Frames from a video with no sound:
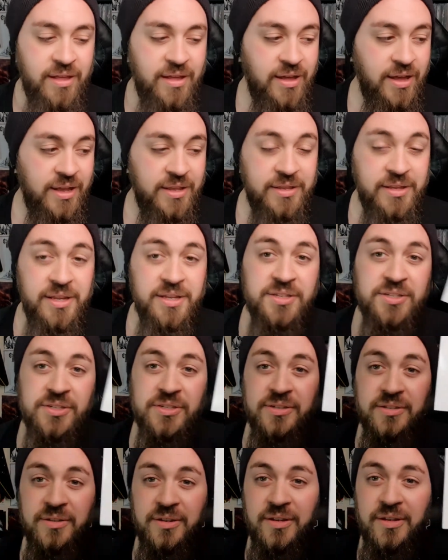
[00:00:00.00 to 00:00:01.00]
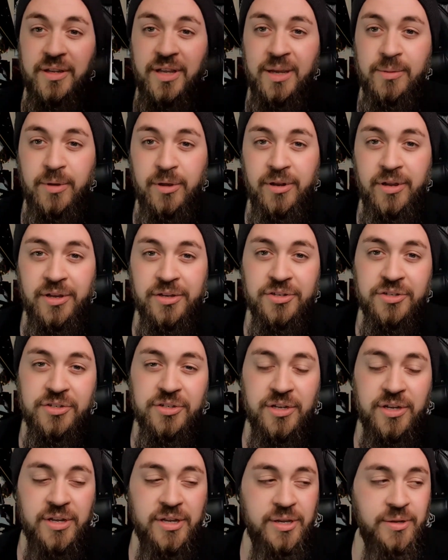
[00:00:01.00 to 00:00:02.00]
and this came out last
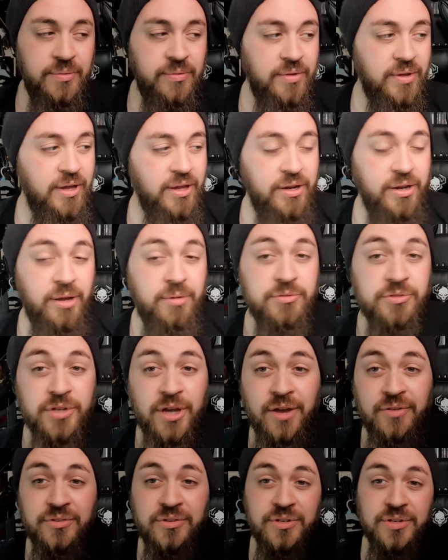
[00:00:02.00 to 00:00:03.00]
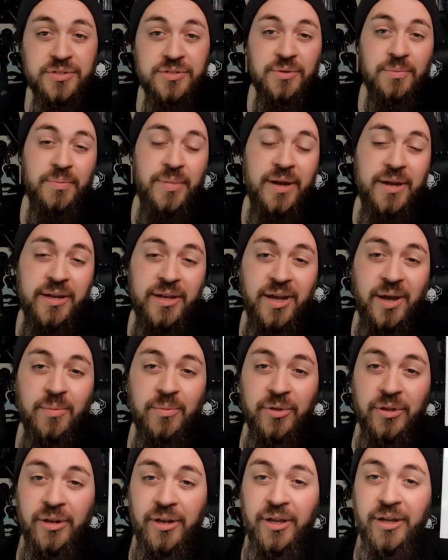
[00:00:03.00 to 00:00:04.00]
year, and I was after this on
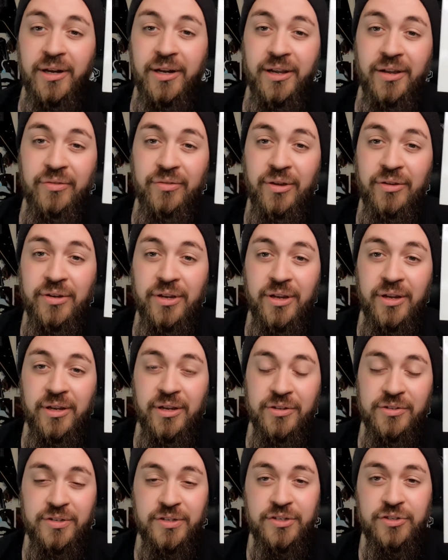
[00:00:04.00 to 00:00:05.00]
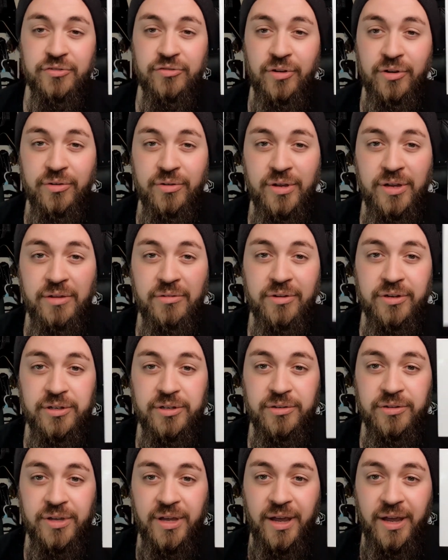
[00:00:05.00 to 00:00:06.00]
Bandcamp, and luckily I found it in a distro here in
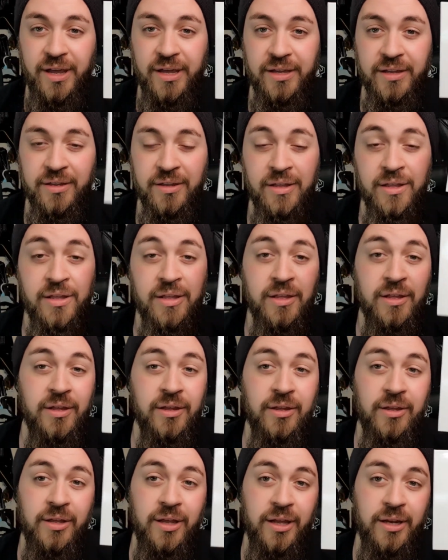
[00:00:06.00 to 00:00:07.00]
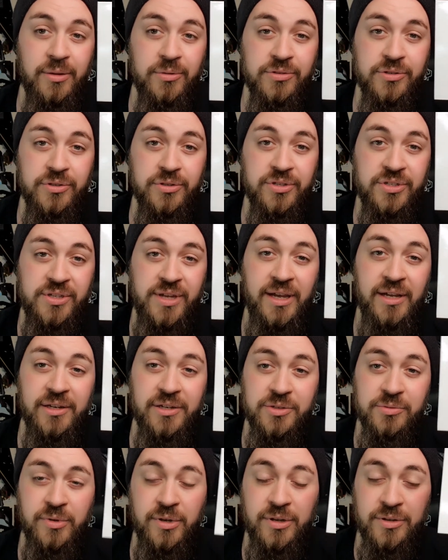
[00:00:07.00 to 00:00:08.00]
the UK, and it was on a sale
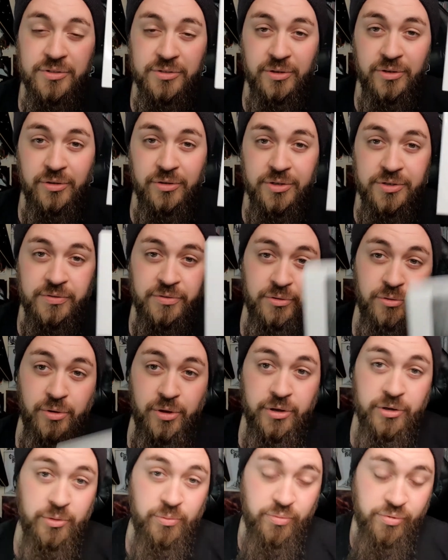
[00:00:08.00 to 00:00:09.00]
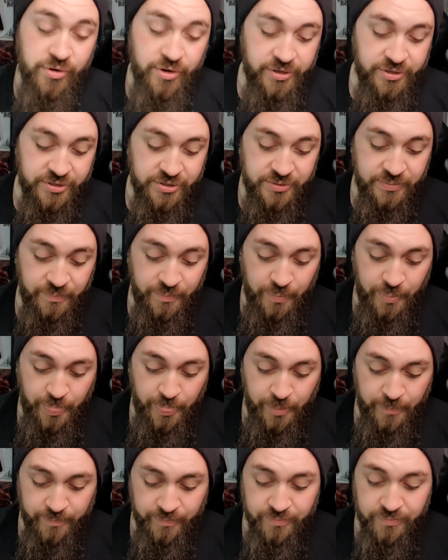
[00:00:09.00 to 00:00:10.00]
as well, so I got this for quite a good price,
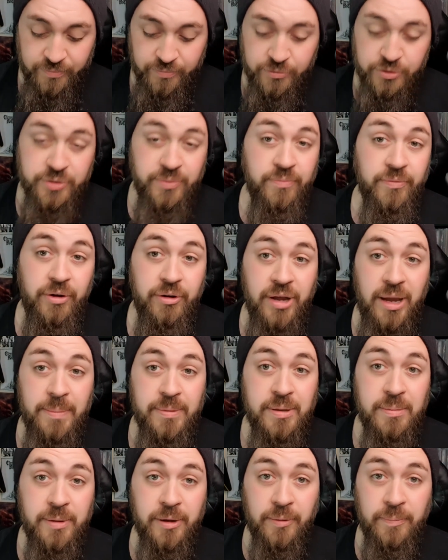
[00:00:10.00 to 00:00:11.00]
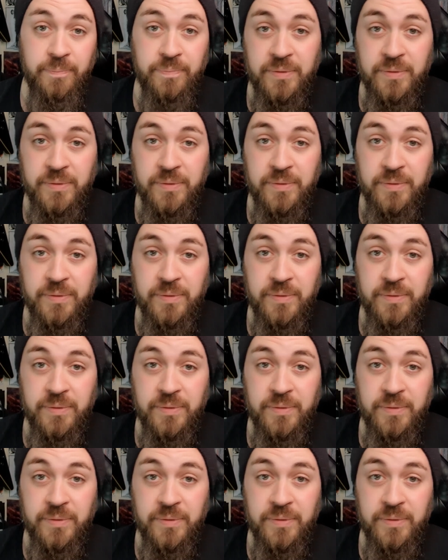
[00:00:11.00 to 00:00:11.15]
which I'm very happy about.